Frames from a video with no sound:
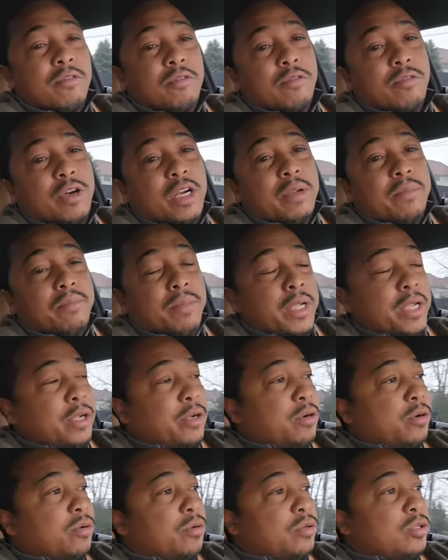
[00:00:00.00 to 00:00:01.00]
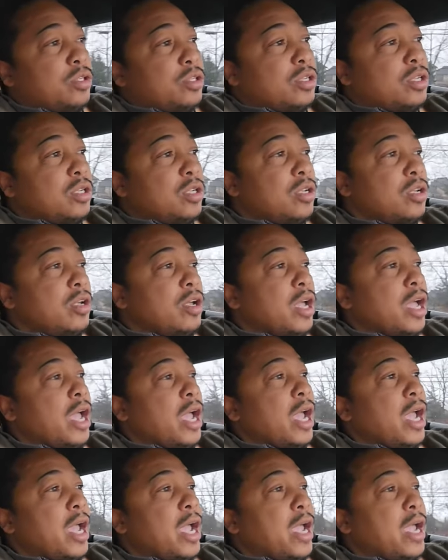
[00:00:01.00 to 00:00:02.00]
free meals
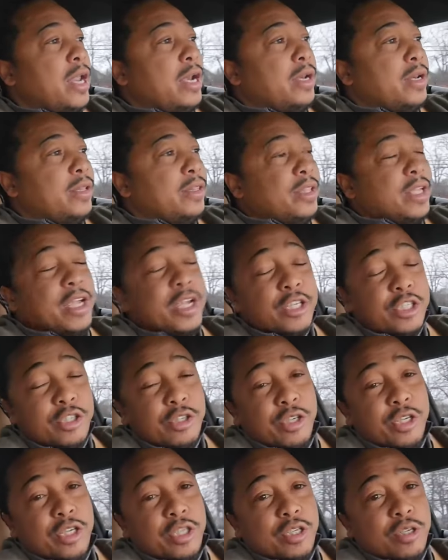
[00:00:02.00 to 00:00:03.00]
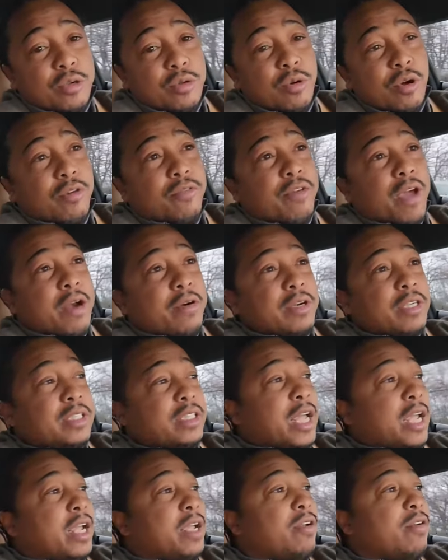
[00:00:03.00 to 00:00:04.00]
and things you can do on Veterans
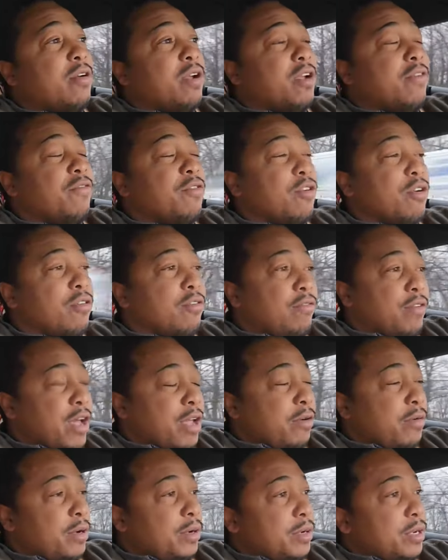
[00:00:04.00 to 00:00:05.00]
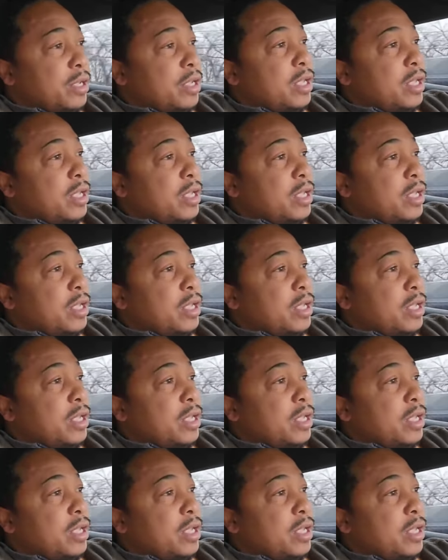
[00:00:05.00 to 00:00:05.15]
Day if you're a veteran.